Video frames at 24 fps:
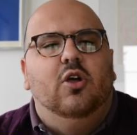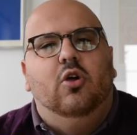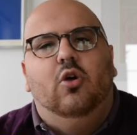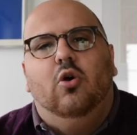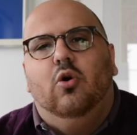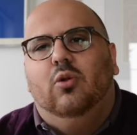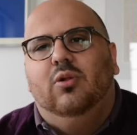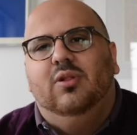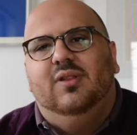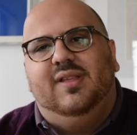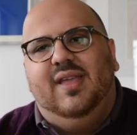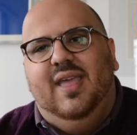
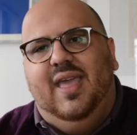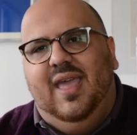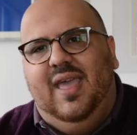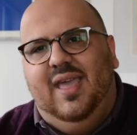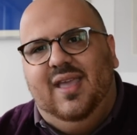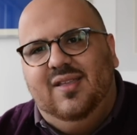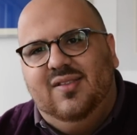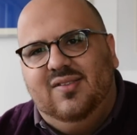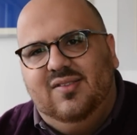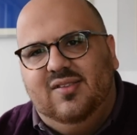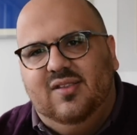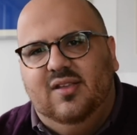gold
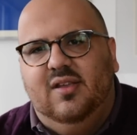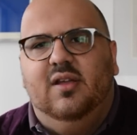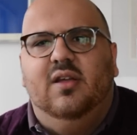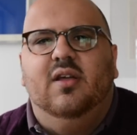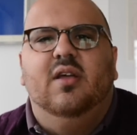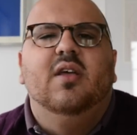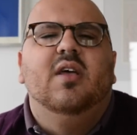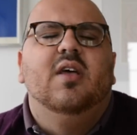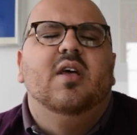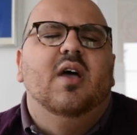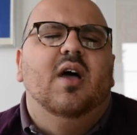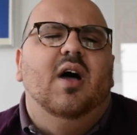casing,
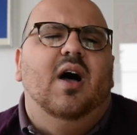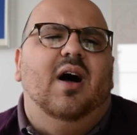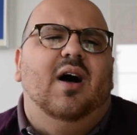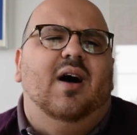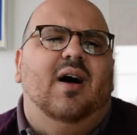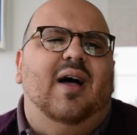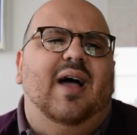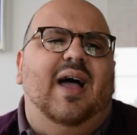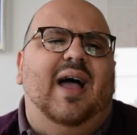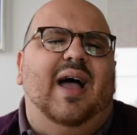uh,